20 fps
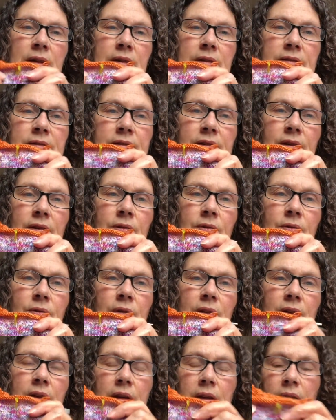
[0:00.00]
So
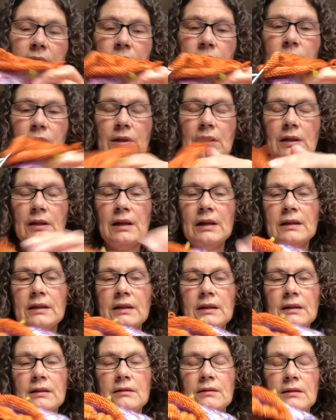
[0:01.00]
really like
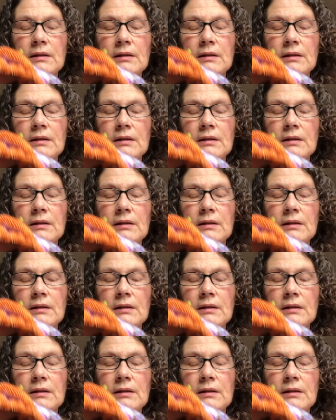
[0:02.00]
it.